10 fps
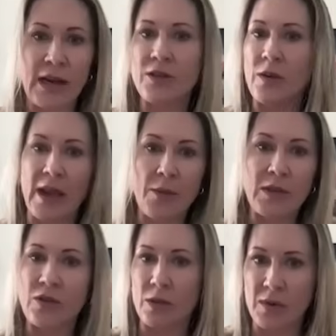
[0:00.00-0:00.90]
data, so it can't be
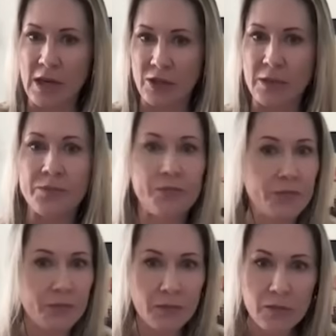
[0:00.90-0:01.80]
strict prediction.
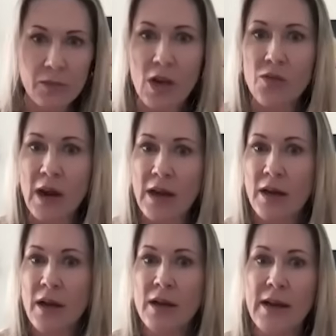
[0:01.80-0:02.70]
Right.
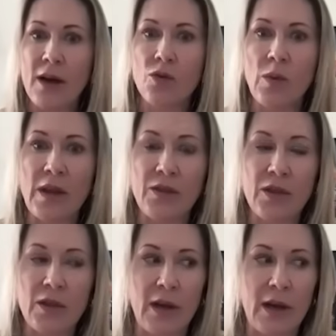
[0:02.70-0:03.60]
Now, with
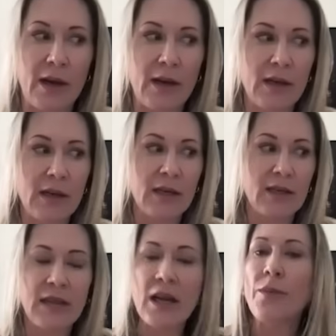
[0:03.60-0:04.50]

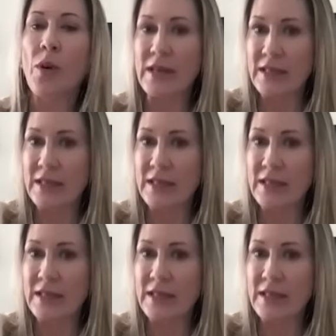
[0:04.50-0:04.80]
single point in